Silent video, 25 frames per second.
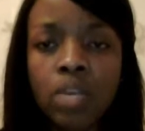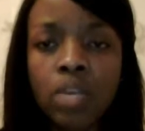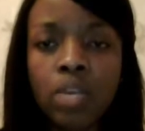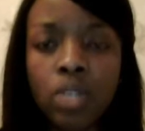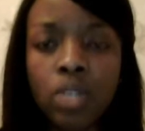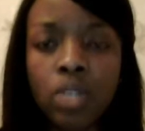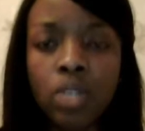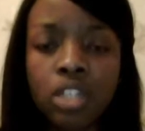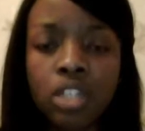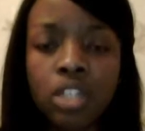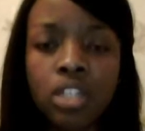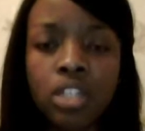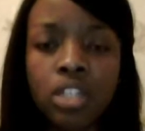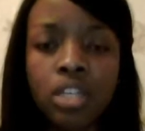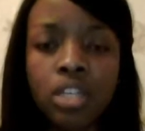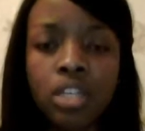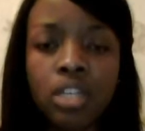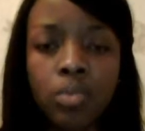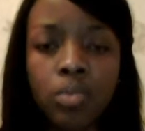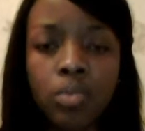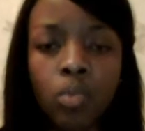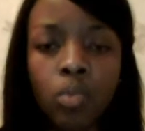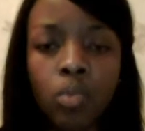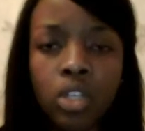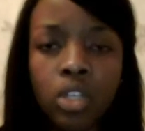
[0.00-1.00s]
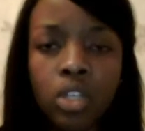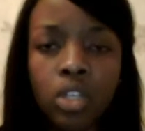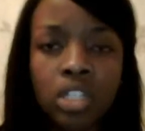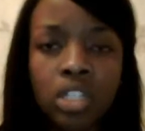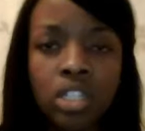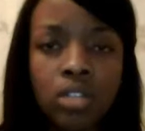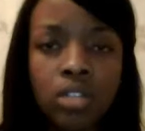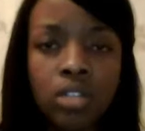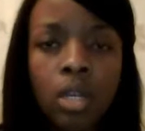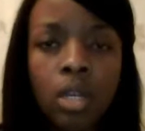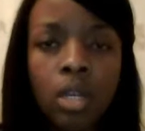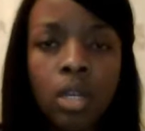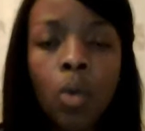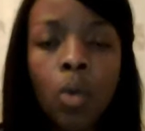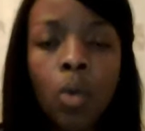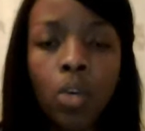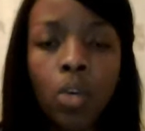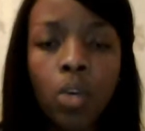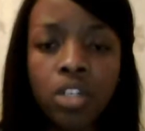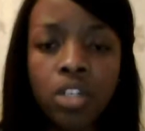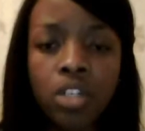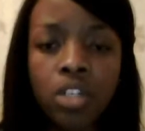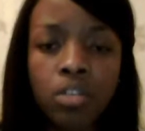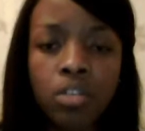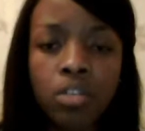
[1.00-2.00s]
we needed to keep and what
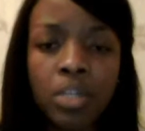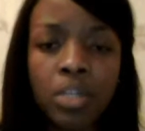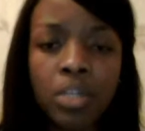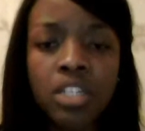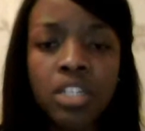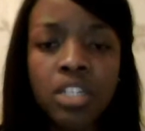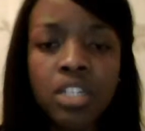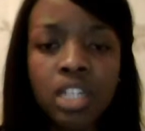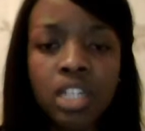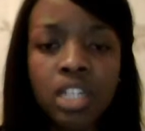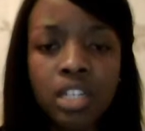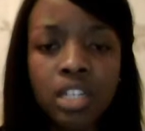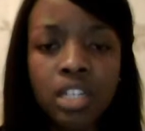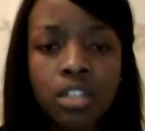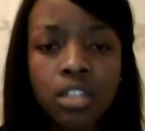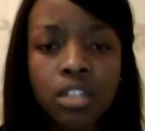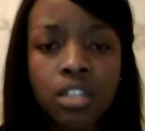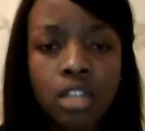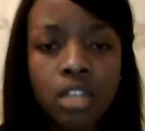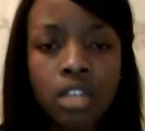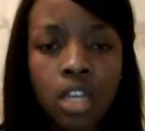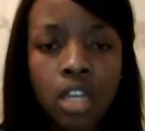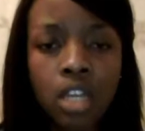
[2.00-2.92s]
needed to be deleted.